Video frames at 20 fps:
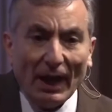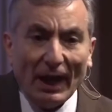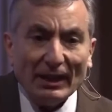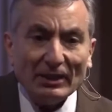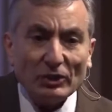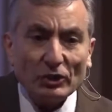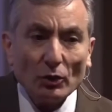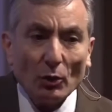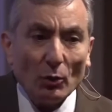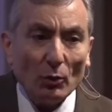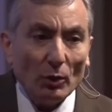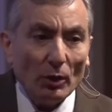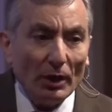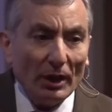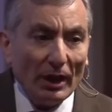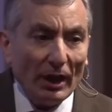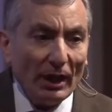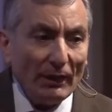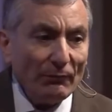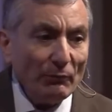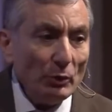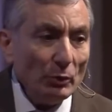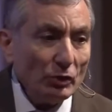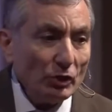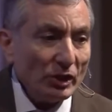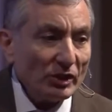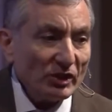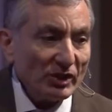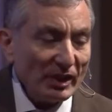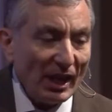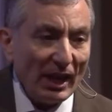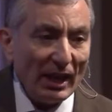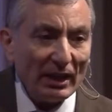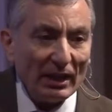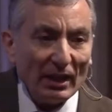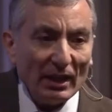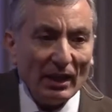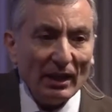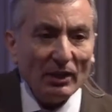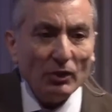And so if you just
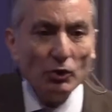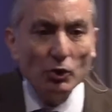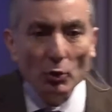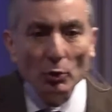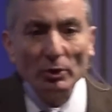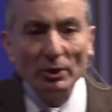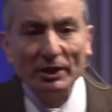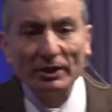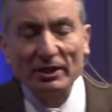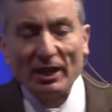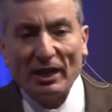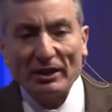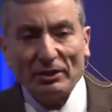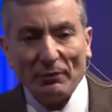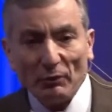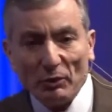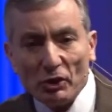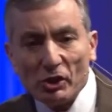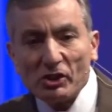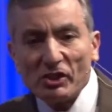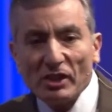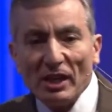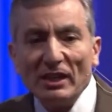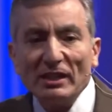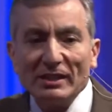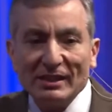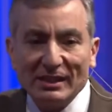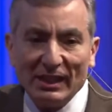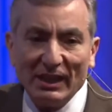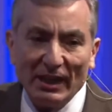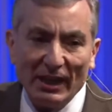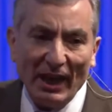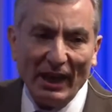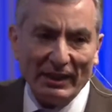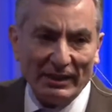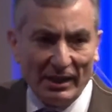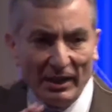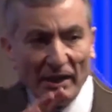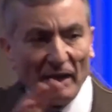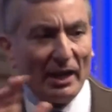take nucleotides, if you just take
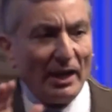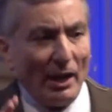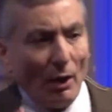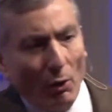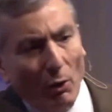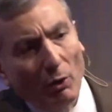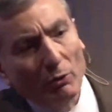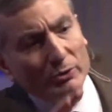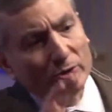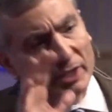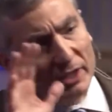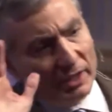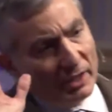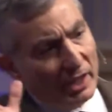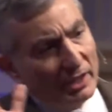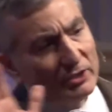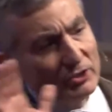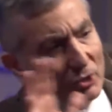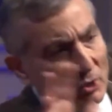DNA